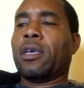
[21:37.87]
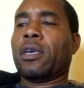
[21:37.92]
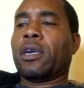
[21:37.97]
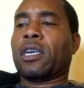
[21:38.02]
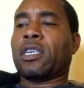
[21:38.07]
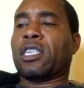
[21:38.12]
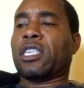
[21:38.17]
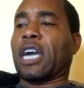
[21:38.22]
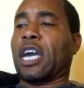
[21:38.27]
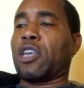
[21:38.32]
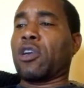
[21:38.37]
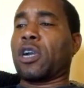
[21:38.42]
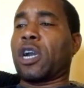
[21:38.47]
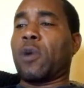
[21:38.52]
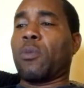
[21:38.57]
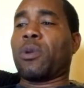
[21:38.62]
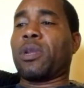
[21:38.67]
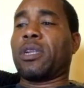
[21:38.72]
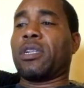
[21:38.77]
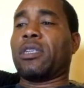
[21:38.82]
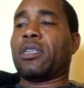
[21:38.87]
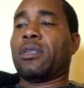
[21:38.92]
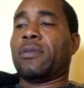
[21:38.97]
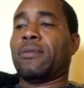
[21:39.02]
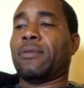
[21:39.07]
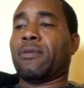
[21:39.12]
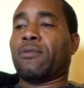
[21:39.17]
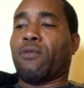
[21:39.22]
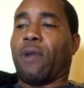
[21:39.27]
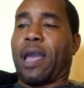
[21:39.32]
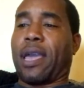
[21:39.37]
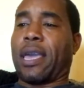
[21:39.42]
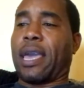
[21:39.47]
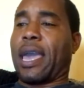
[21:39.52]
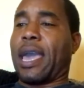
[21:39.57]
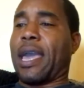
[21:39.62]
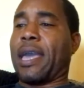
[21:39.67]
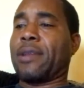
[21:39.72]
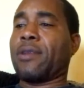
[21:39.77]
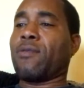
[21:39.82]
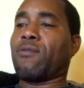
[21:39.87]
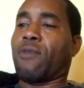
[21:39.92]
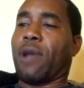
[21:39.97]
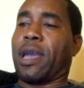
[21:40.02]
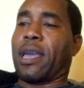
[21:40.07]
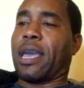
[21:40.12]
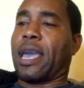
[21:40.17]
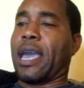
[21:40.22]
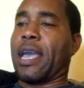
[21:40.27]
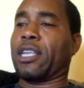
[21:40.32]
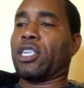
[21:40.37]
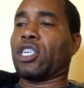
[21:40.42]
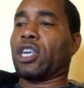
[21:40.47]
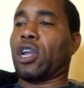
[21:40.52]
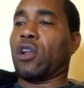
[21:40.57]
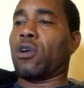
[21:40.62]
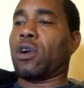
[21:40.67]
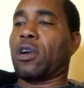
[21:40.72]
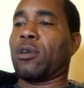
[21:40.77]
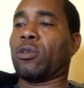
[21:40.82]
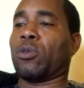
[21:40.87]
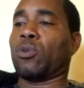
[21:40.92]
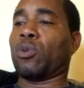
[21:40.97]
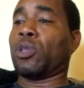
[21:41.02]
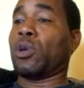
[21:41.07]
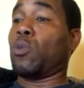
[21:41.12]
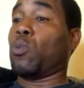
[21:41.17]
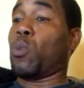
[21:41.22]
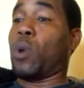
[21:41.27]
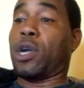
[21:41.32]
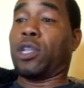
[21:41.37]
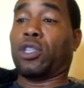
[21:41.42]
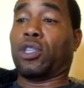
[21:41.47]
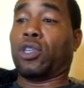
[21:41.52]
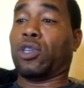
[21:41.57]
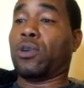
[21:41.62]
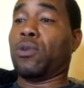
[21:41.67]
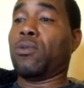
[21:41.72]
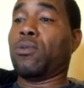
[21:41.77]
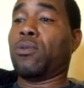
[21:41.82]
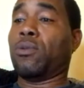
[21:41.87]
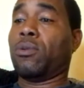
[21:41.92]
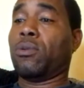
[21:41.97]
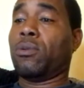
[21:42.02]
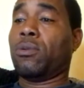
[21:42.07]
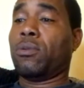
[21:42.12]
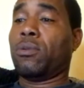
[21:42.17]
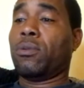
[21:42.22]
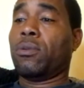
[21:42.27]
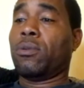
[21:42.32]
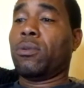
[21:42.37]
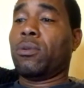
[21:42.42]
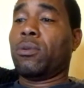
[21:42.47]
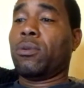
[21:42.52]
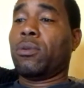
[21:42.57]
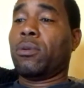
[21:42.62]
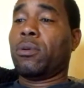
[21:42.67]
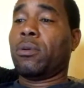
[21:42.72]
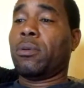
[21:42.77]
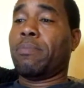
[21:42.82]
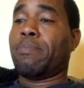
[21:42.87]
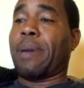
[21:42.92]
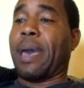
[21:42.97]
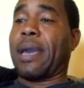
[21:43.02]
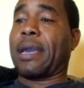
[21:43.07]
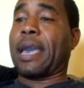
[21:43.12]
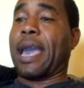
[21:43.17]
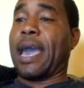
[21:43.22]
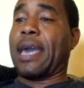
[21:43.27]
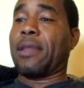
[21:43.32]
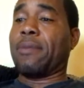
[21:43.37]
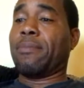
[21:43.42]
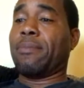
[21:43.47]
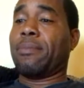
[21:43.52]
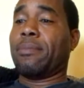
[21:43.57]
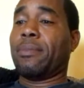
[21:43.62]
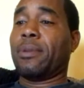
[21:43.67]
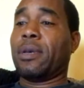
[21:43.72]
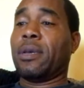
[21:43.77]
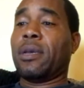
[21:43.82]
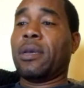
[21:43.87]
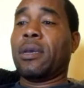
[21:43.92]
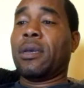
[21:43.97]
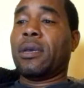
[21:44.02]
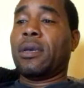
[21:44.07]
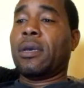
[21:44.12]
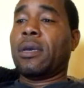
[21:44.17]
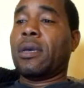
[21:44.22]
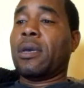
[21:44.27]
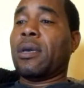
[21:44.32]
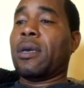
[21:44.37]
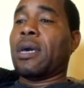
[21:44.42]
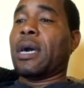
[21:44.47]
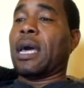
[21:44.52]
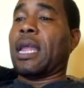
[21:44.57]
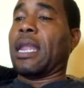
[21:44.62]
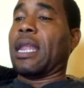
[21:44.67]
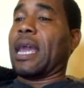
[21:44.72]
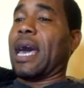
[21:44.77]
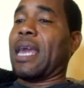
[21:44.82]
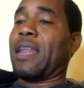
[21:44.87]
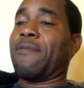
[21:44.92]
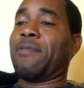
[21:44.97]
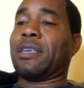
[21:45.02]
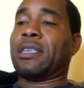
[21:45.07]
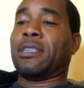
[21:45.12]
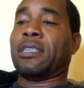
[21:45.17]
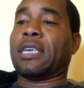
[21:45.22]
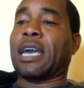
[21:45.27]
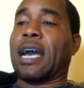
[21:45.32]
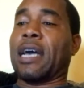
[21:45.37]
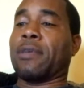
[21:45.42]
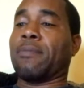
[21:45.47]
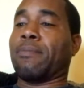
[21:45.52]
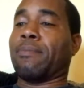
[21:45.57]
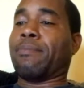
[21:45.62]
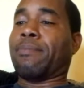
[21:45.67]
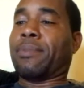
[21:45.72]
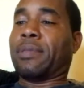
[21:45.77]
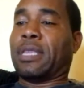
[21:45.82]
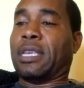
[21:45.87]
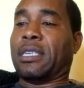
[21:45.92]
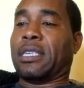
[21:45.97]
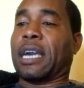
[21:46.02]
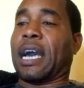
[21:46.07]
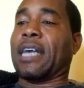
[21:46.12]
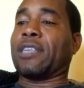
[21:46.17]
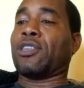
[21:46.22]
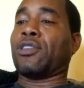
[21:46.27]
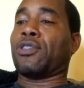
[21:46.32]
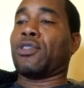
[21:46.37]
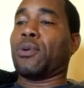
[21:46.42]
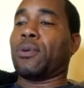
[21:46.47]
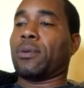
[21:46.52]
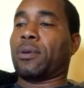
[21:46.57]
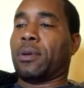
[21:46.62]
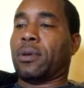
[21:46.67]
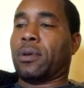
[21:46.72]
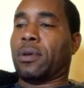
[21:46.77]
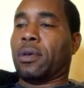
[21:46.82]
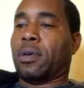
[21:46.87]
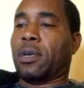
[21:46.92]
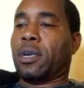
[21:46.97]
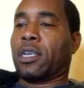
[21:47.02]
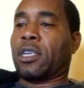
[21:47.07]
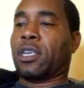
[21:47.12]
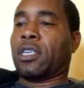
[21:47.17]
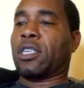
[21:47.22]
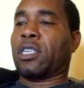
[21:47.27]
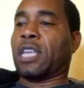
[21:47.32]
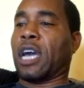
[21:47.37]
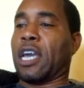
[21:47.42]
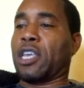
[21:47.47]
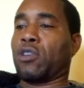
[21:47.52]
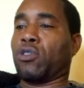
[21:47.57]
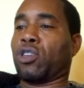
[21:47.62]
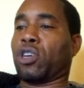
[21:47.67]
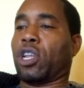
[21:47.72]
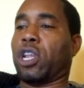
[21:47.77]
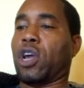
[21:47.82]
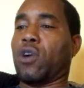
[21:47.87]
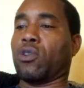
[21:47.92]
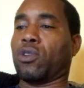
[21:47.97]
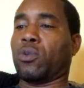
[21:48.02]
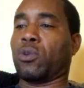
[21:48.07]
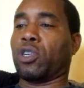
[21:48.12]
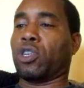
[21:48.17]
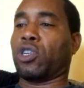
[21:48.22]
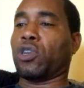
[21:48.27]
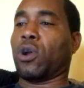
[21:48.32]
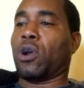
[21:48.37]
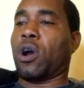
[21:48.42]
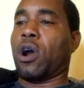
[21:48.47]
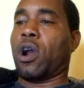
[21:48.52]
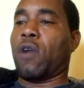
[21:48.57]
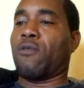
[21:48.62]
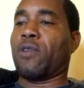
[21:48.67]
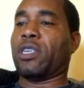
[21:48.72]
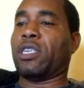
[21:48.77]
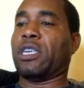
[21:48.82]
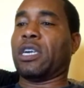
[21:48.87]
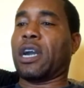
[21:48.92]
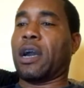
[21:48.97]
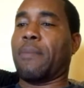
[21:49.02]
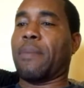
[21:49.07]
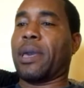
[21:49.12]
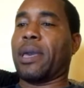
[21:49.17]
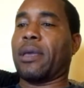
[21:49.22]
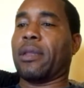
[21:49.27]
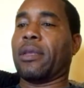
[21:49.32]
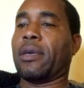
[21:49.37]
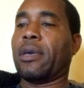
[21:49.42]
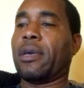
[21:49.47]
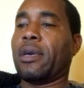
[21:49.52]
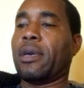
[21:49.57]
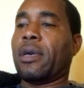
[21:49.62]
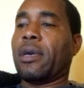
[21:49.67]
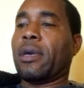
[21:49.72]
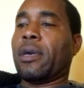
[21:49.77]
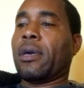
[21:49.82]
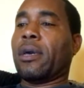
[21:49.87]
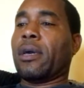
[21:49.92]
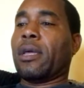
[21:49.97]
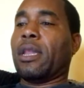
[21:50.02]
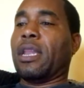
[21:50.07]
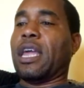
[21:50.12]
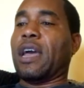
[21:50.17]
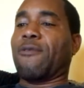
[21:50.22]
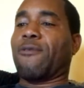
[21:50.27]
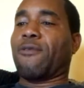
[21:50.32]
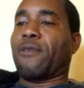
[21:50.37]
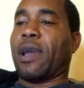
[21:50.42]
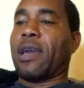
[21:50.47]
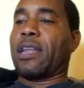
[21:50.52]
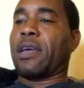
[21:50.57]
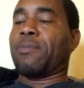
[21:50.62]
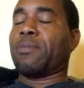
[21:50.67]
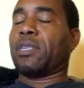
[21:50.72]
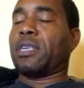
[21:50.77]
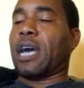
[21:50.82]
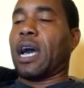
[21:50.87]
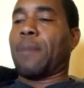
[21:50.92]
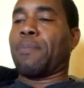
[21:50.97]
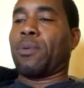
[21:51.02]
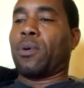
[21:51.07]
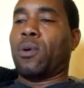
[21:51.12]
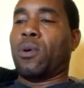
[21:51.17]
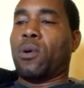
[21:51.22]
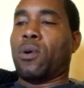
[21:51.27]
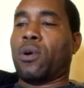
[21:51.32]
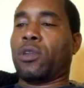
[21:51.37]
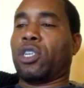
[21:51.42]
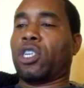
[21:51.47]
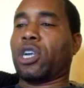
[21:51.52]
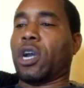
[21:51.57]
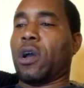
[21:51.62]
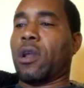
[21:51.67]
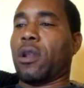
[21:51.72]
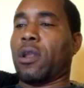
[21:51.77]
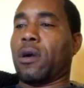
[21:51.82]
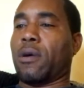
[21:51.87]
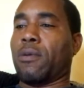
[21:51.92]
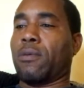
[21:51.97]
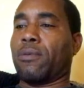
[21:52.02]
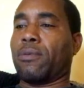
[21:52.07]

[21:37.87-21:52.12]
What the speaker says: Castano comes with a right hand. Charlo comes with a 1-2. Back at him. A lot of these guys are Castano's close with a short arm reach. He come in. Left, right up top on Charlo.